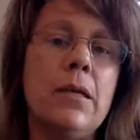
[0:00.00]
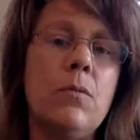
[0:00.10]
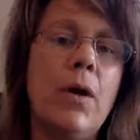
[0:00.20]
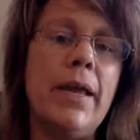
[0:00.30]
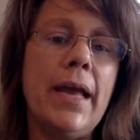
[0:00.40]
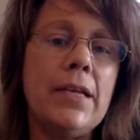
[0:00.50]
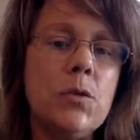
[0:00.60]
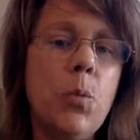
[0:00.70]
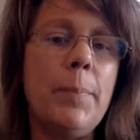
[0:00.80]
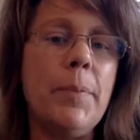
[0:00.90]
one
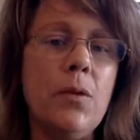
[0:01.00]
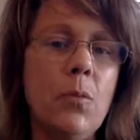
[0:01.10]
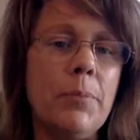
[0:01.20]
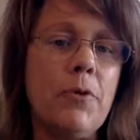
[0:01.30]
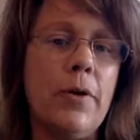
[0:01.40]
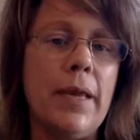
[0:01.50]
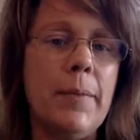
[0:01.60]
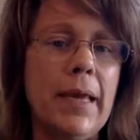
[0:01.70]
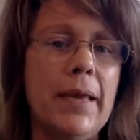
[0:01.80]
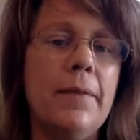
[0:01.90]
guest whipping the whipped cream
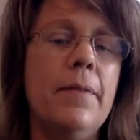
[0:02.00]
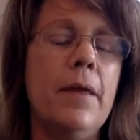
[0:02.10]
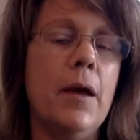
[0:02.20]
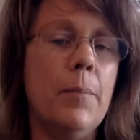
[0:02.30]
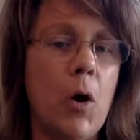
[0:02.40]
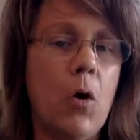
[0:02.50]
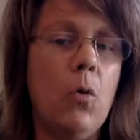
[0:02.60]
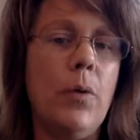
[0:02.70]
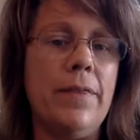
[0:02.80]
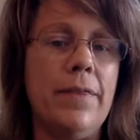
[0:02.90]
in the
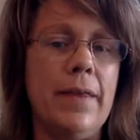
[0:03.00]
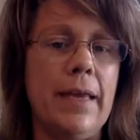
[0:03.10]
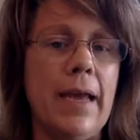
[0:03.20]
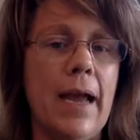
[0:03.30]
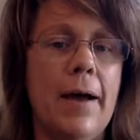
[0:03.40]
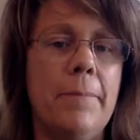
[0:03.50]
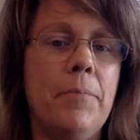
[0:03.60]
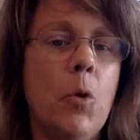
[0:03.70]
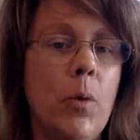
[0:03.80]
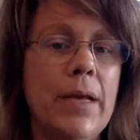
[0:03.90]
bowl with the
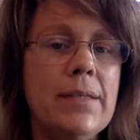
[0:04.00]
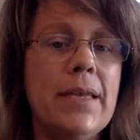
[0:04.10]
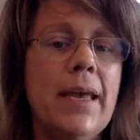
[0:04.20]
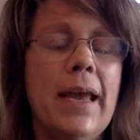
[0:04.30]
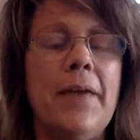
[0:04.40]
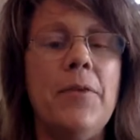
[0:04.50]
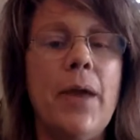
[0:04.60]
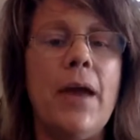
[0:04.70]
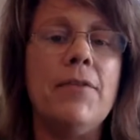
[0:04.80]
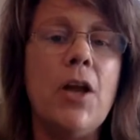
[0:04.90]
whisk, and then
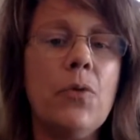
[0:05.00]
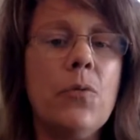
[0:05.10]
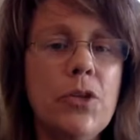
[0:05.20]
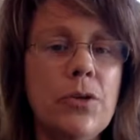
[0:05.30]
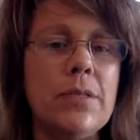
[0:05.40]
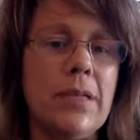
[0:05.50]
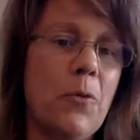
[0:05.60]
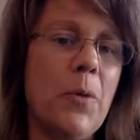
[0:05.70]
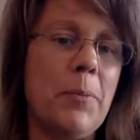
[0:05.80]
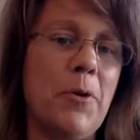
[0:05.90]
we have another one using
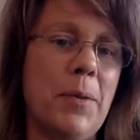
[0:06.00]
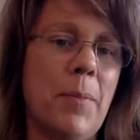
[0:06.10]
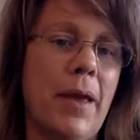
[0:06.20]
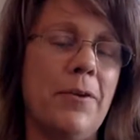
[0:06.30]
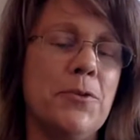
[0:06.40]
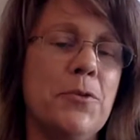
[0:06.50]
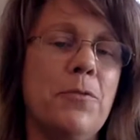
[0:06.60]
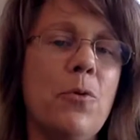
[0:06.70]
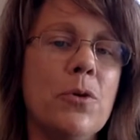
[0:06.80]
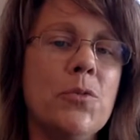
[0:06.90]
our whipped cream maker. So
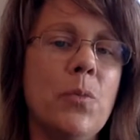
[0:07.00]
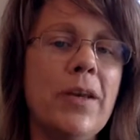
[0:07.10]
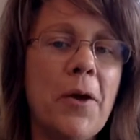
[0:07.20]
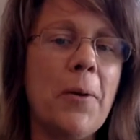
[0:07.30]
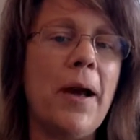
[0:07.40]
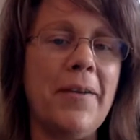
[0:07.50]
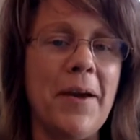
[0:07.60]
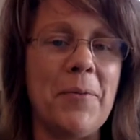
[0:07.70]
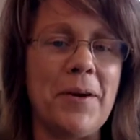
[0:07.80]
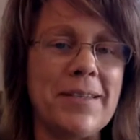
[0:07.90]
of course we know how
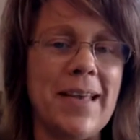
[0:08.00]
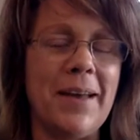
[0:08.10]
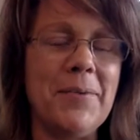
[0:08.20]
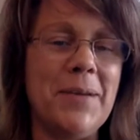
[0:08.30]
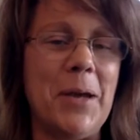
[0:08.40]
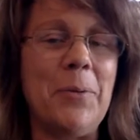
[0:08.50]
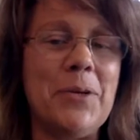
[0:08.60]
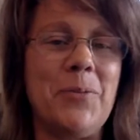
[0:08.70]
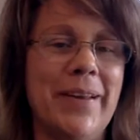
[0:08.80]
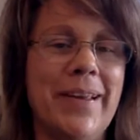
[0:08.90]
that works out, and we know
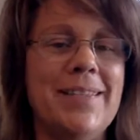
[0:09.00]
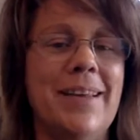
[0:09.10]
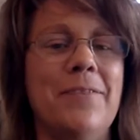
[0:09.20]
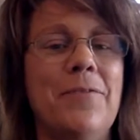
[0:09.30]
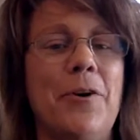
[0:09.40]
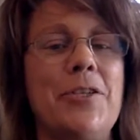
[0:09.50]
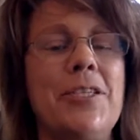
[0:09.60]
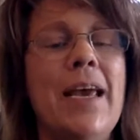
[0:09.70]
which one gets done first.